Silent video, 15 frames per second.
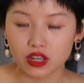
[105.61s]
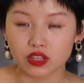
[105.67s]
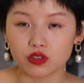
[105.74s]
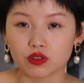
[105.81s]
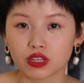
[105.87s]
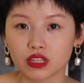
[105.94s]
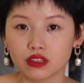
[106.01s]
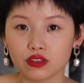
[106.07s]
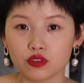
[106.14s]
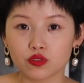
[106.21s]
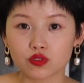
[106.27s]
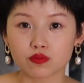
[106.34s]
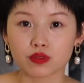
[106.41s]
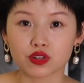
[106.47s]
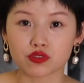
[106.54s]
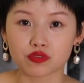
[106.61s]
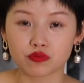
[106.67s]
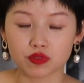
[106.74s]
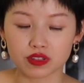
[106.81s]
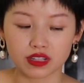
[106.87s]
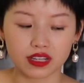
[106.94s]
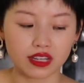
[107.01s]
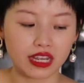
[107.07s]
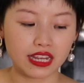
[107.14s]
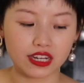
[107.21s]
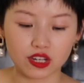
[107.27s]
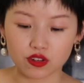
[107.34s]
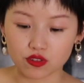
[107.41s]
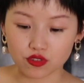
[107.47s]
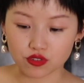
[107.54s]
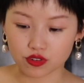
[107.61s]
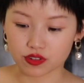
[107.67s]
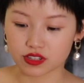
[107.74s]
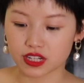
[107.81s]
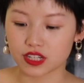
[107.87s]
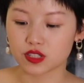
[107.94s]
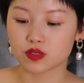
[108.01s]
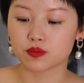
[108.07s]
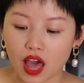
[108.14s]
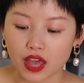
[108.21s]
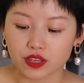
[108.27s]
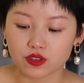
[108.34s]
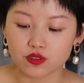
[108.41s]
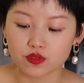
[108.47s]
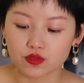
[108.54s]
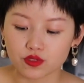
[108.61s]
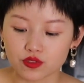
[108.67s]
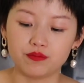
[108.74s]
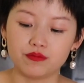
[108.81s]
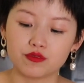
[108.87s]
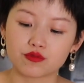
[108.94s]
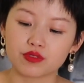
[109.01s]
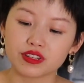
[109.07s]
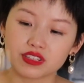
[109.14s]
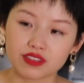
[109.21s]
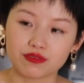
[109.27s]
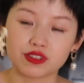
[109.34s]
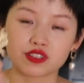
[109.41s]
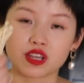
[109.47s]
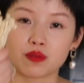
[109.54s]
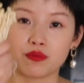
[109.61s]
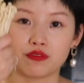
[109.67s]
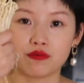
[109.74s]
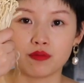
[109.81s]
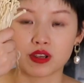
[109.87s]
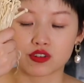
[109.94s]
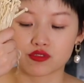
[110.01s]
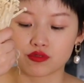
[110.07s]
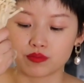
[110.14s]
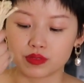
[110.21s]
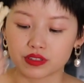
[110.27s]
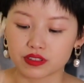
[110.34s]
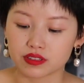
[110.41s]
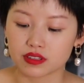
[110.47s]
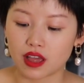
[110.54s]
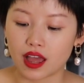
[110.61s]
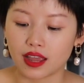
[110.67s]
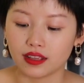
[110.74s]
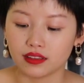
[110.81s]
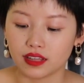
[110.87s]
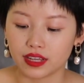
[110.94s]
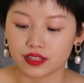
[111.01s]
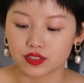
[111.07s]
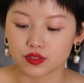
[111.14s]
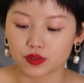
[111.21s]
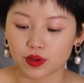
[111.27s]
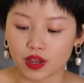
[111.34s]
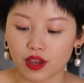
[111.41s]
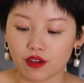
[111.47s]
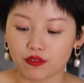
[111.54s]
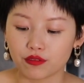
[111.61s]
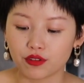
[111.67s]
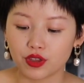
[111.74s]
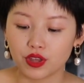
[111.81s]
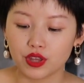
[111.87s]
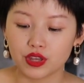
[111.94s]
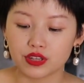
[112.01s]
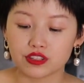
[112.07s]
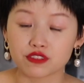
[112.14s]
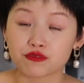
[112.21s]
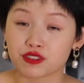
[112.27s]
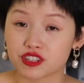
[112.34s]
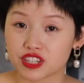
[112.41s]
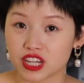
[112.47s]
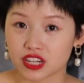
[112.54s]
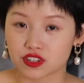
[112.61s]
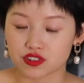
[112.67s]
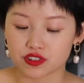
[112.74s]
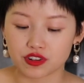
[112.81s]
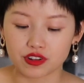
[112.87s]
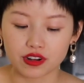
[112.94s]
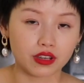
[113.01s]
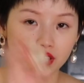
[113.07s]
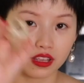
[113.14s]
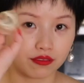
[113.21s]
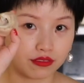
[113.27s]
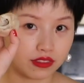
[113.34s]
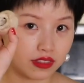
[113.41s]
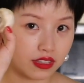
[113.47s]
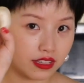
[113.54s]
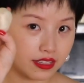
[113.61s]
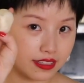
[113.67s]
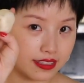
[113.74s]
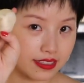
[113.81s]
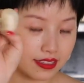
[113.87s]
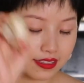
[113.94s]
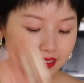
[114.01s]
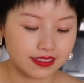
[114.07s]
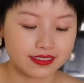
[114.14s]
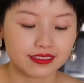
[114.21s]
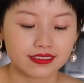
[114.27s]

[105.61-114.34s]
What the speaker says: you can use mushroom with any neutral taste. I use 3 different types of mushroom because I like to have different texture. I have this,